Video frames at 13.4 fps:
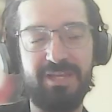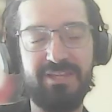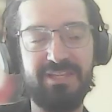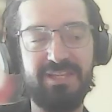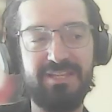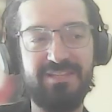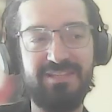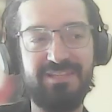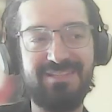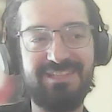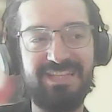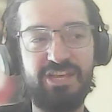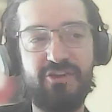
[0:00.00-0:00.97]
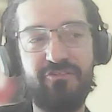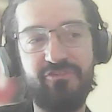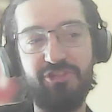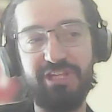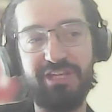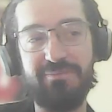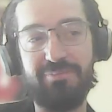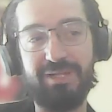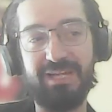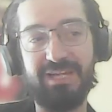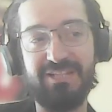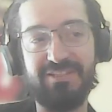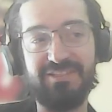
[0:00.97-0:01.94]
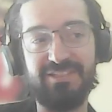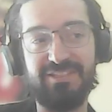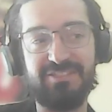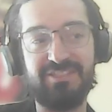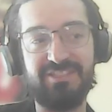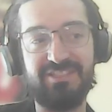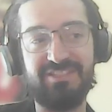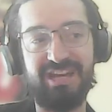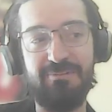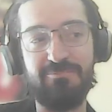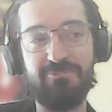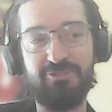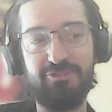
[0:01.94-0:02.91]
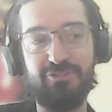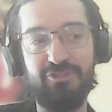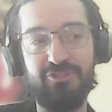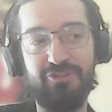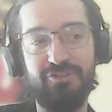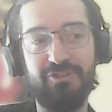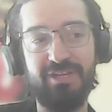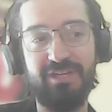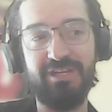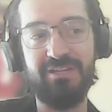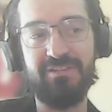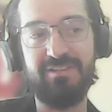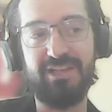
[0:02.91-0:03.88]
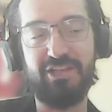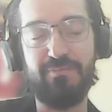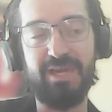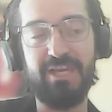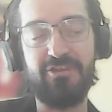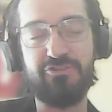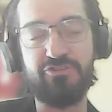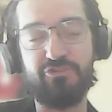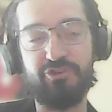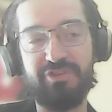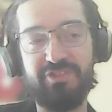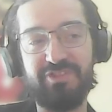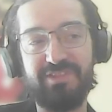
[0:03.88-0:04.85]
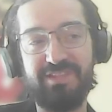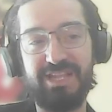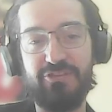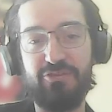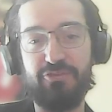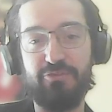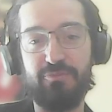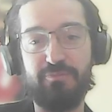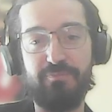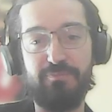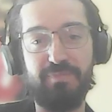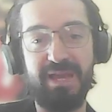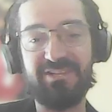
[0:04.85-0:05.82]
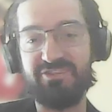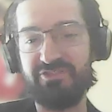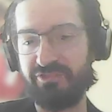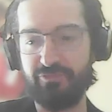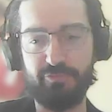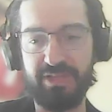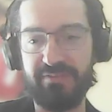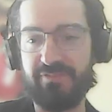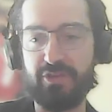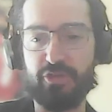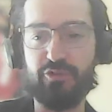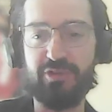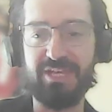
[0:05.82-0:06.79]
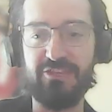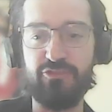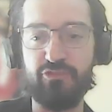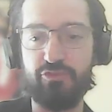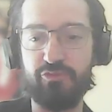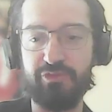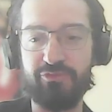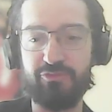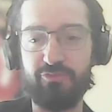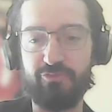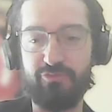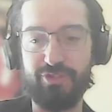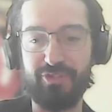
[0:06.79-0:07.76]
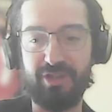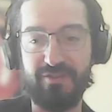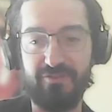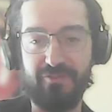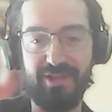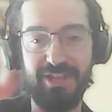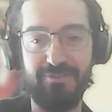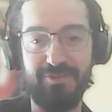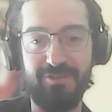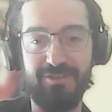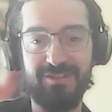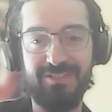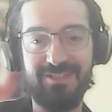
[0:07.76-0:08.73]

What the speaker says: I think that this idea of falling in place, it's up to you. Like, you make your choices and then you make whatever you can do with what you have available.